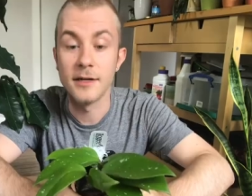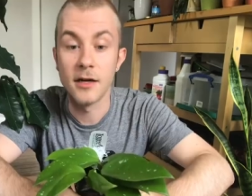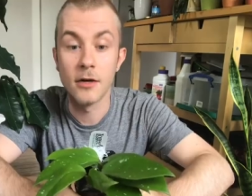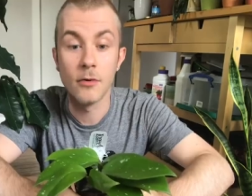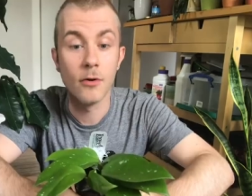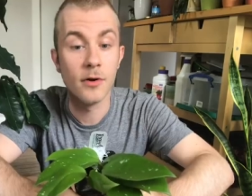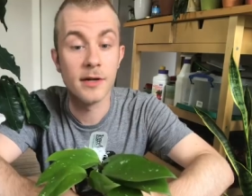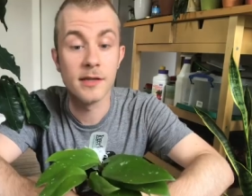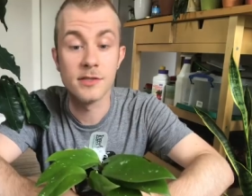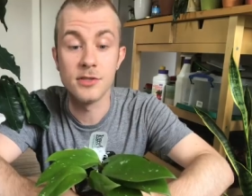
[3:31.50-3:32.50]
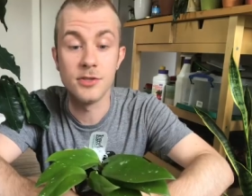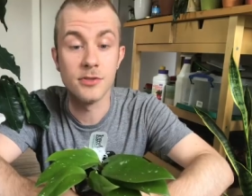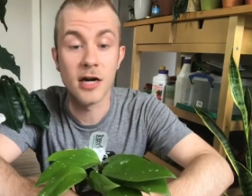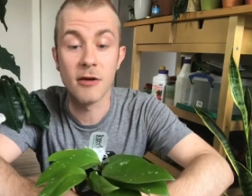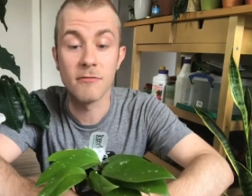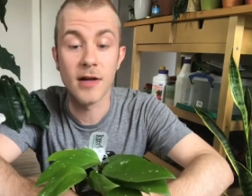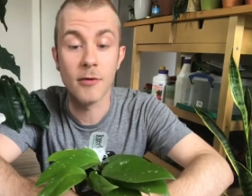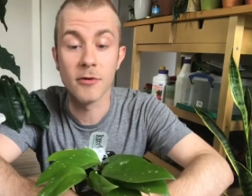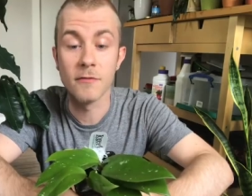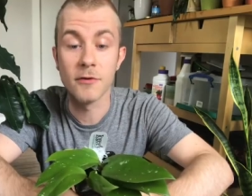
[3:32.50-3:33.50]
I know Hoyas do not
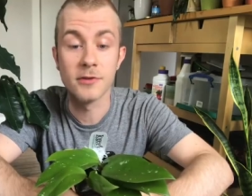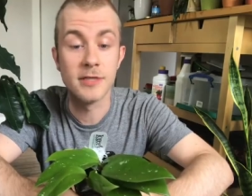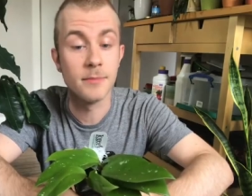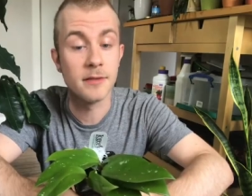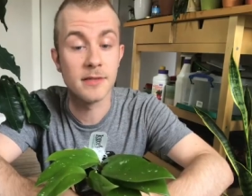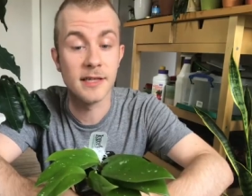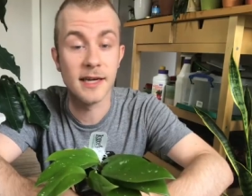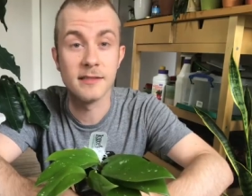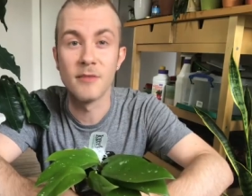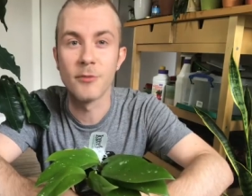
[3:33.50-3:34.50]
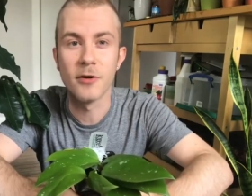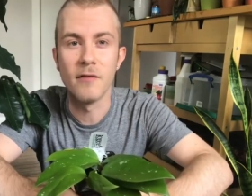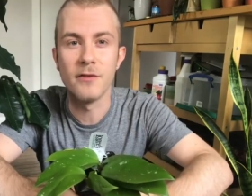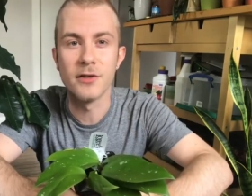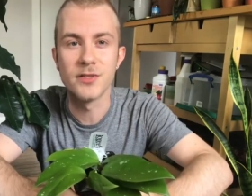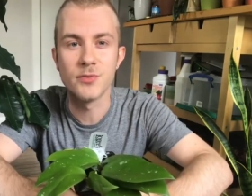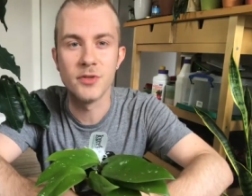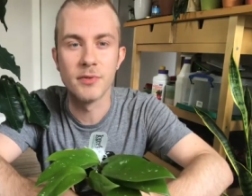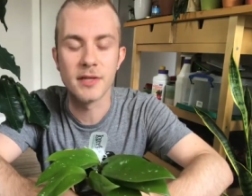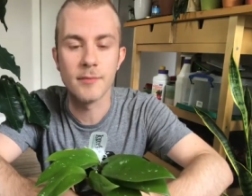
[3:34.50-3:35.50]
flower for typically a number of years when
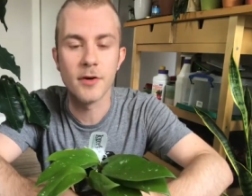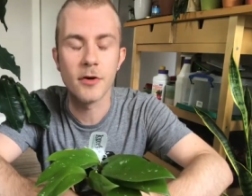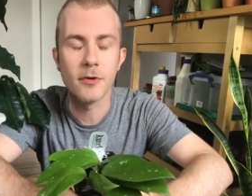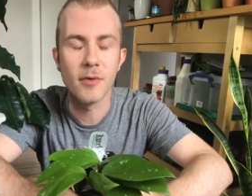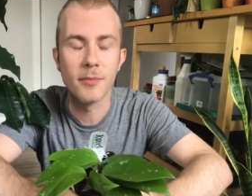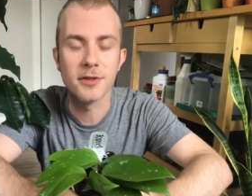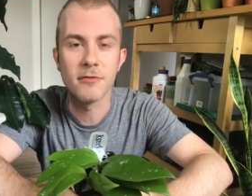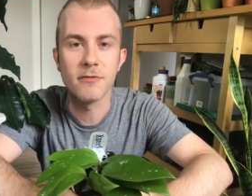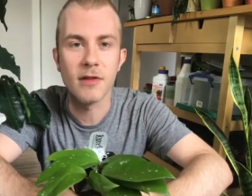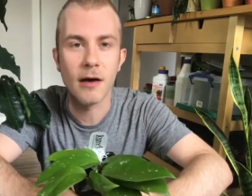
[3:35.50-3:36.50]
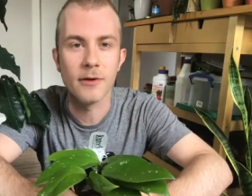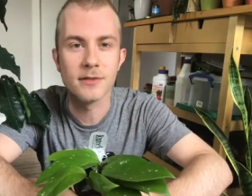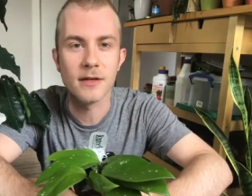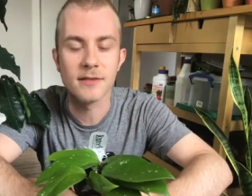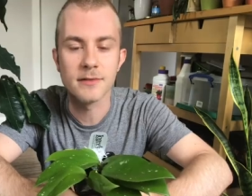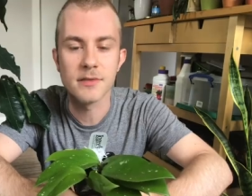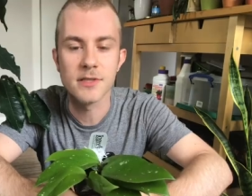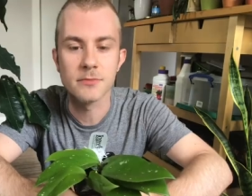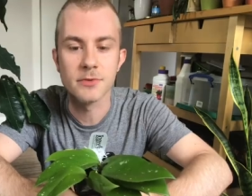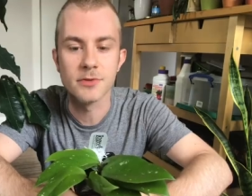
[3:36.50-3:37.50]
you bring them home, but the flowers on these
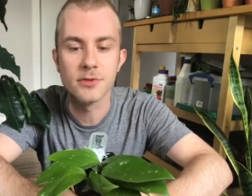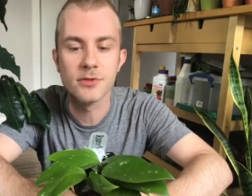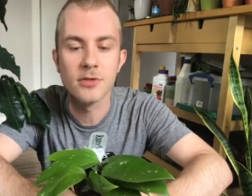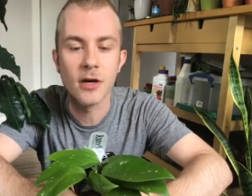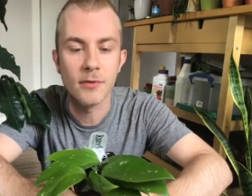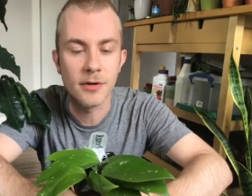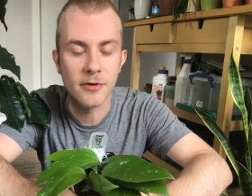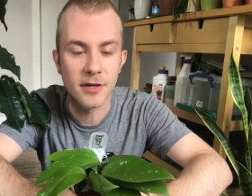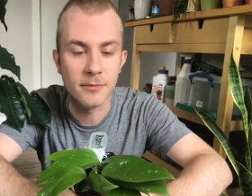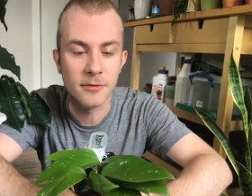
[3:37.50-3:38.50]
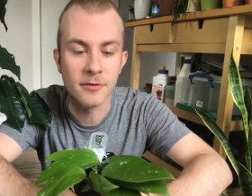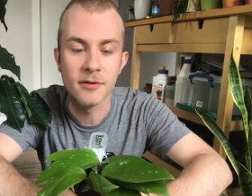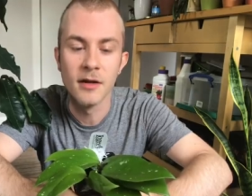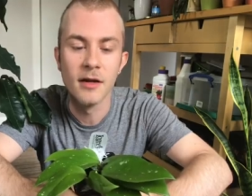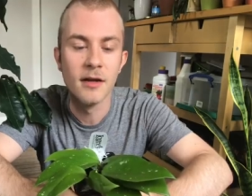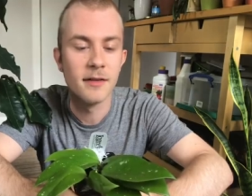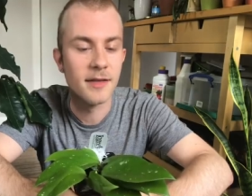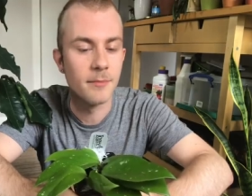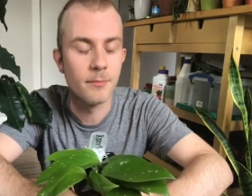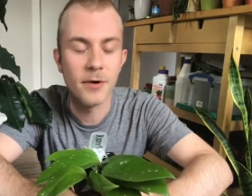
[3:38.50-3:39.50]
ones were so incredible.
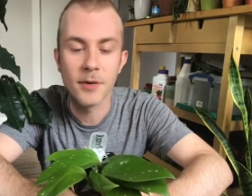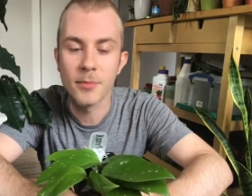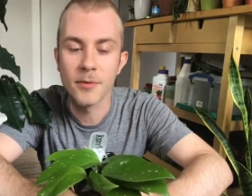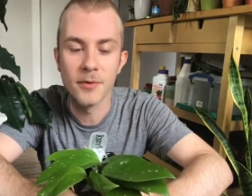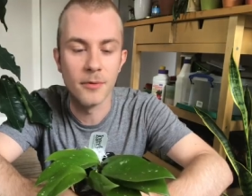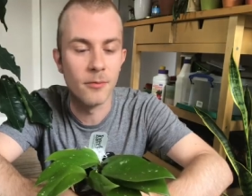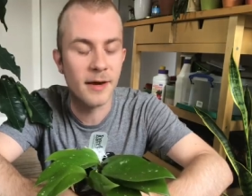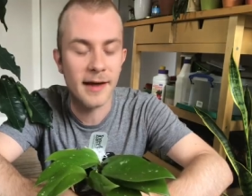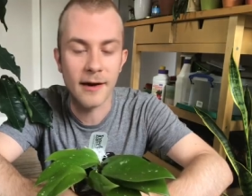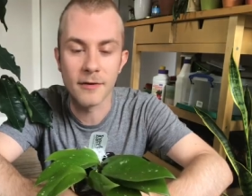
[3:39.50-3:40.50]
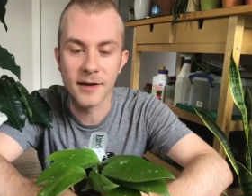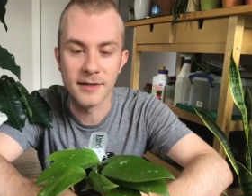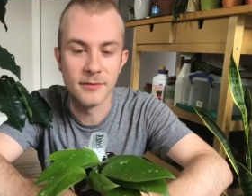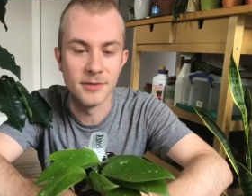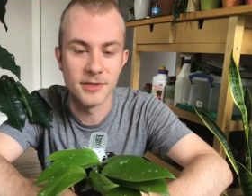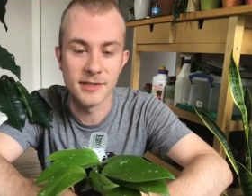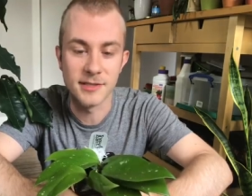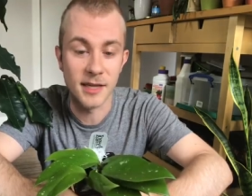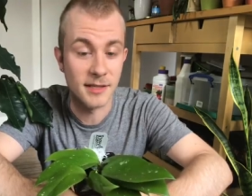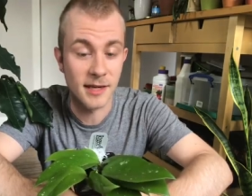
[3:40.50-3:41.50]
They had purple with a white outline. It was just
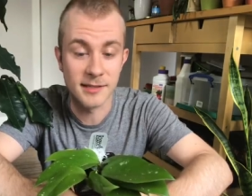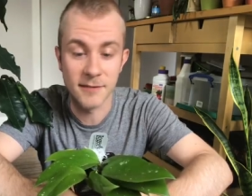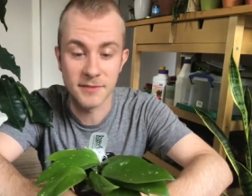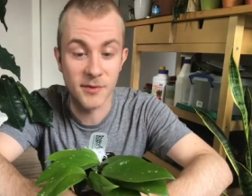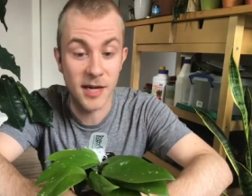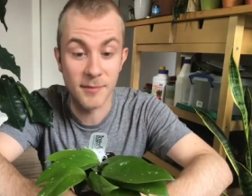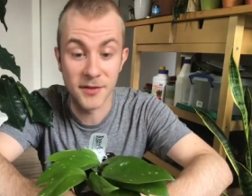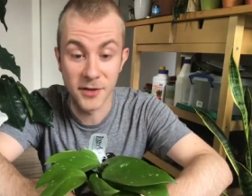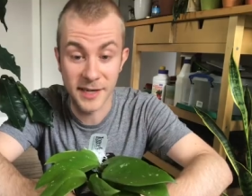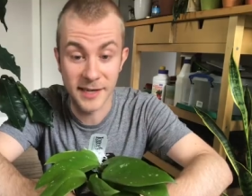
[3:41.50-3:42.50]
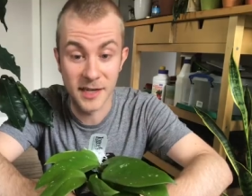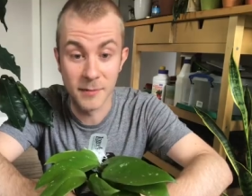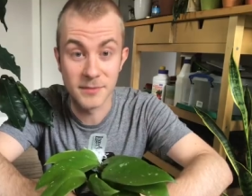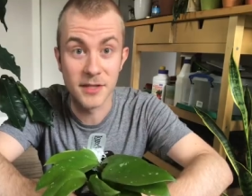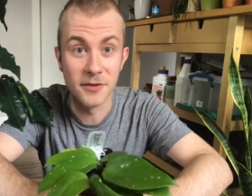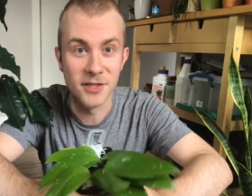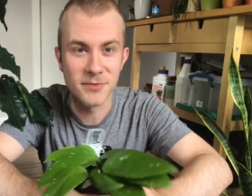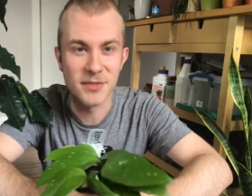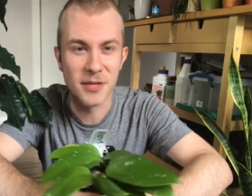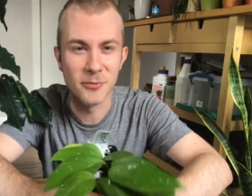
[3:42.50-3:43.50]
stunning. I definitely recommend looking it up. So
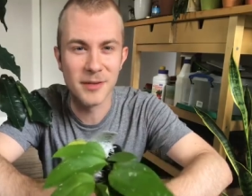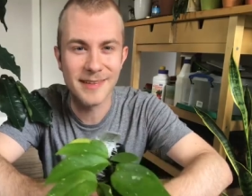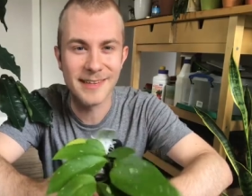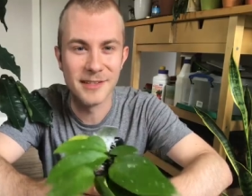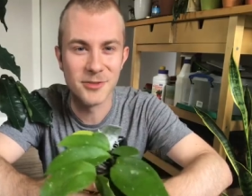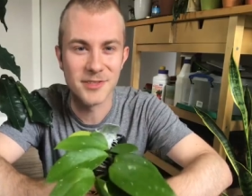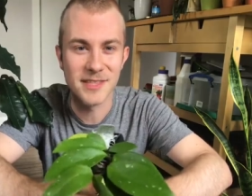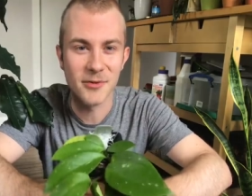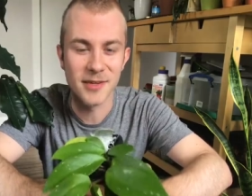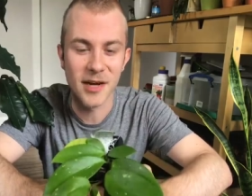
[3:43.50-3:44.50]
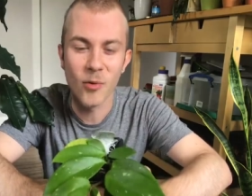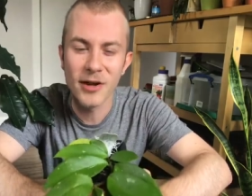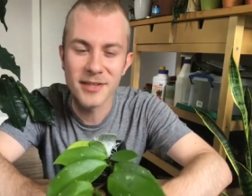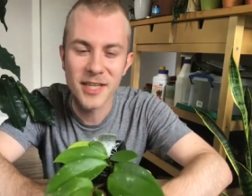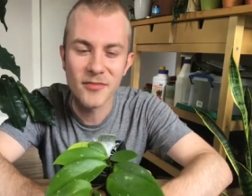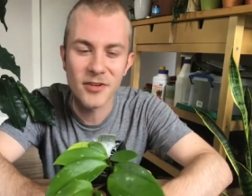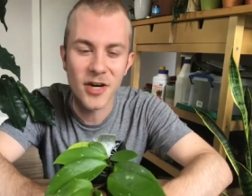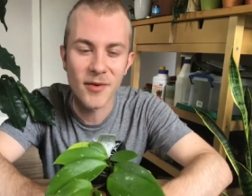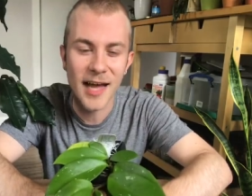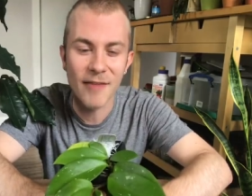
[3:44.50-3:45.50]
this was a really interesting one. I wanted to give a
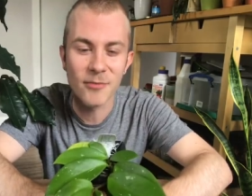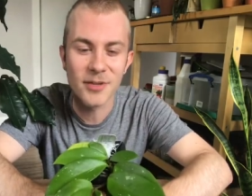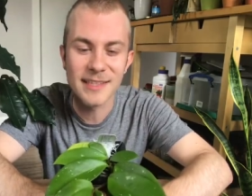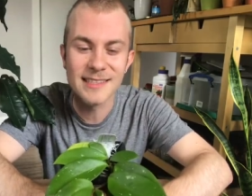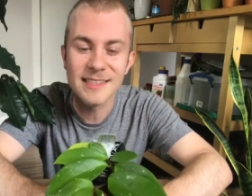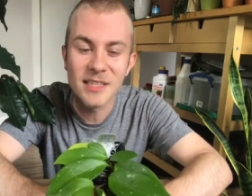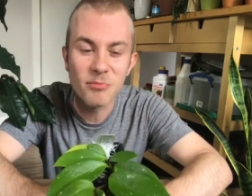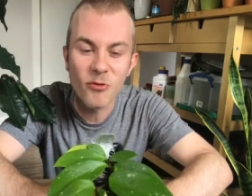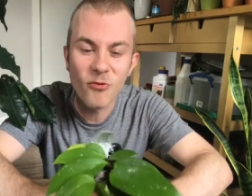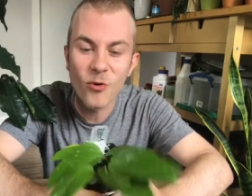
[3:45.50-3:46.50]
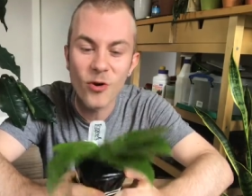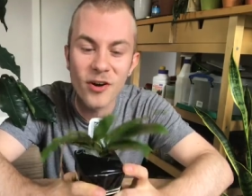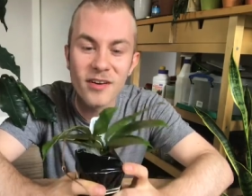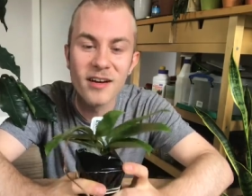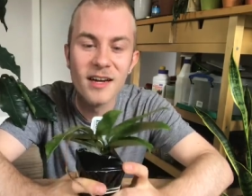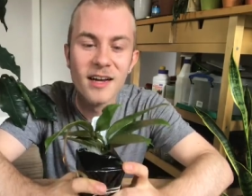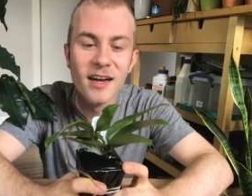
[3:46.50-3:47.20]
go. I haven't really seen it before,